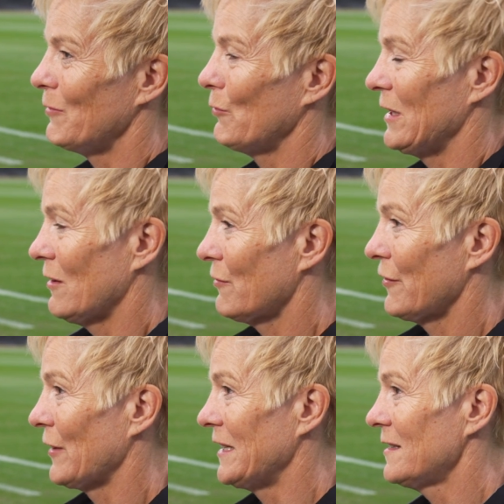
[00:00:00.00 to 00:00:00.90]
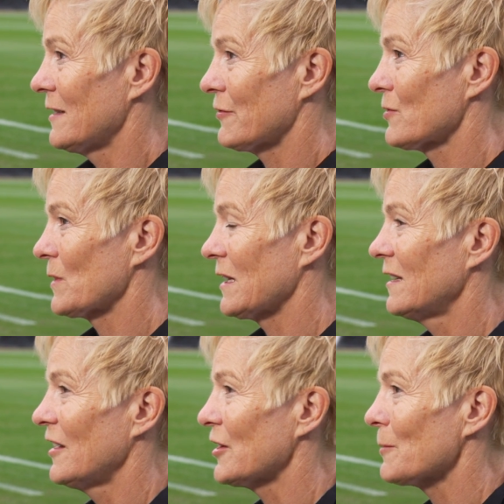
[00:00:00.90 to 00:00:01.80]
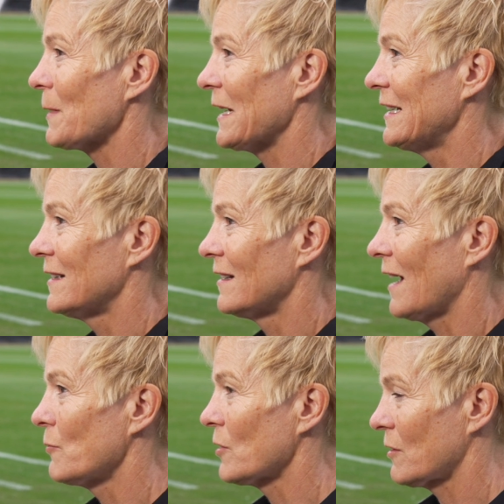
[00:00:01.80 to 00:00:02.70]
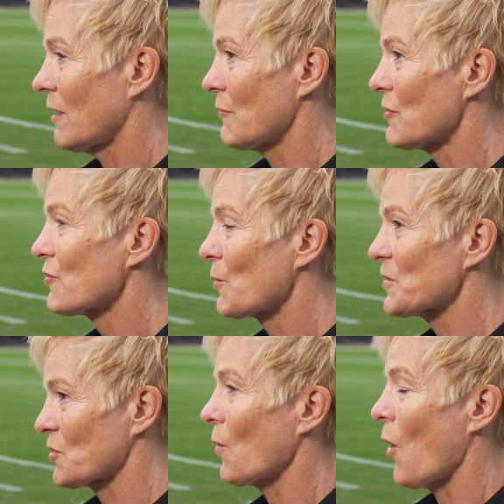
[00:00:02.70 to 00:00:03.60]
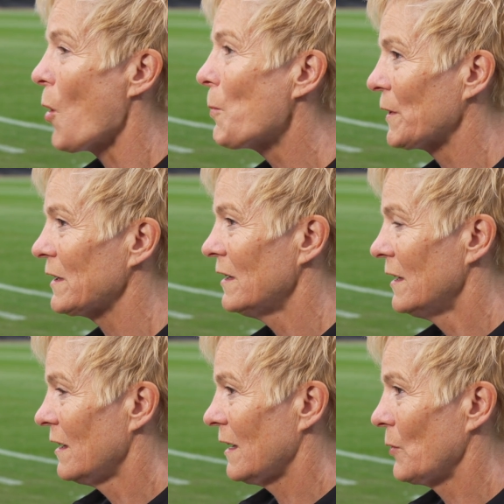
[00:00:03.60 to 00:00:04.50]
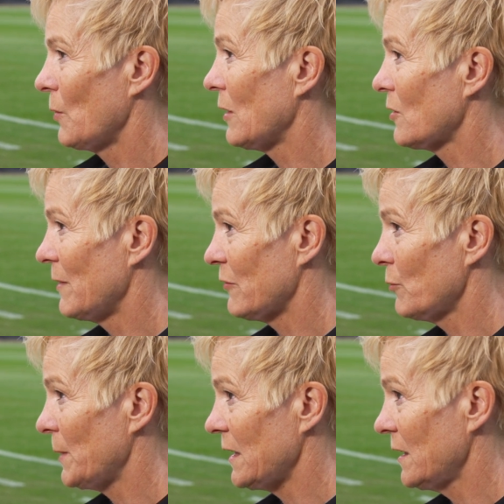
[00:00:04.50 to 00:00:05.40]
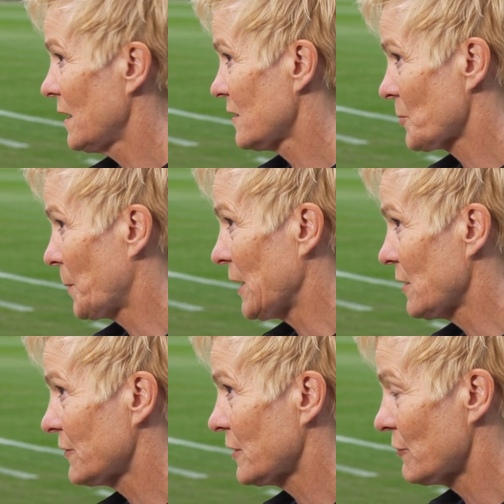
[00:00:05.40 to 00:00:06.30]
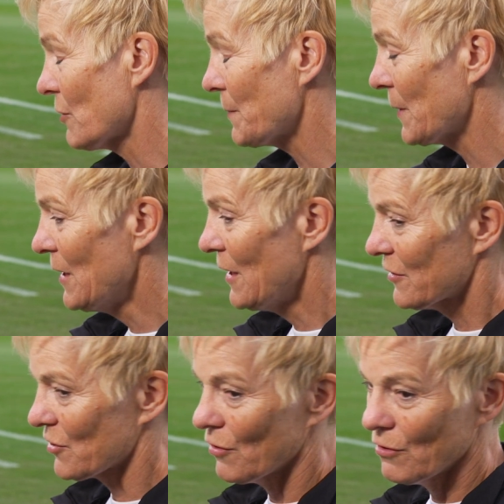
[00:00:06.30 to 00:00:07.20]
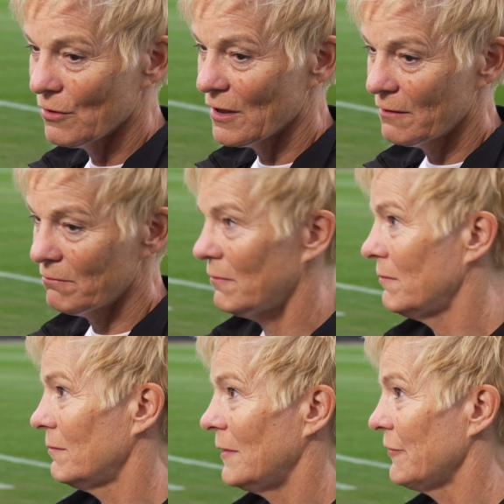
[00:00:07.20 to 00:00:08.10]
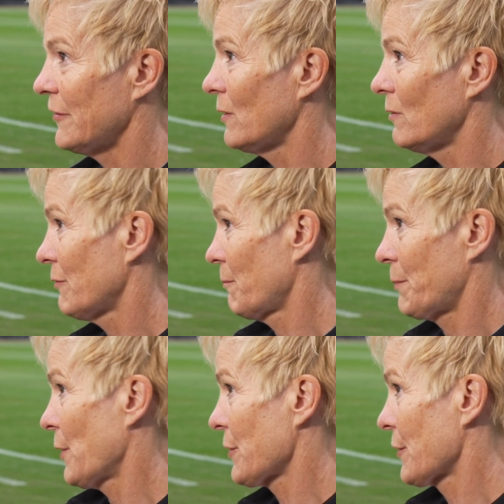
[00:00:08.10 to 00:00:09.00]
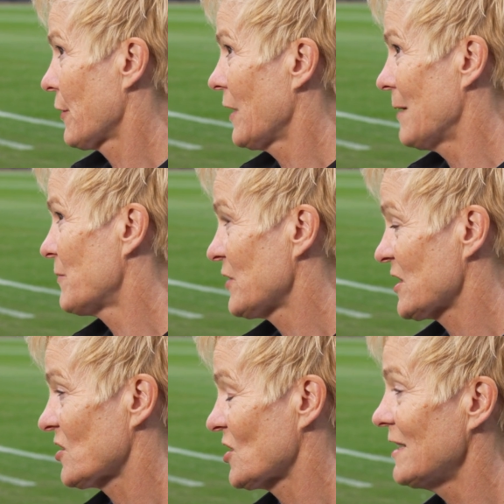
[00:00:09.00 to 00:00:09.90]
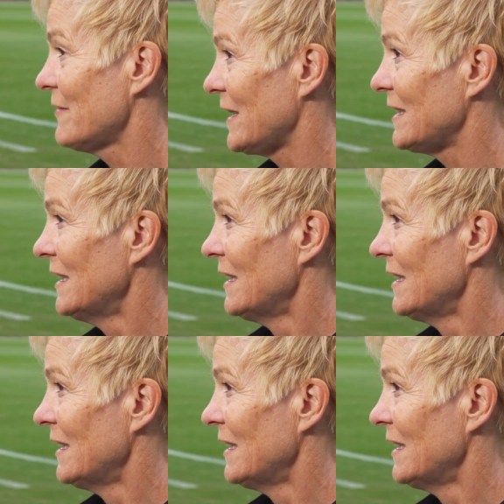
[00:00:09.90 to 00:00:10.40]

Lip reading: we don't feel any difference with any other player. Our group is so open, and we welcome everybody that's part of the group. So I feel both her and Marissa Shiva,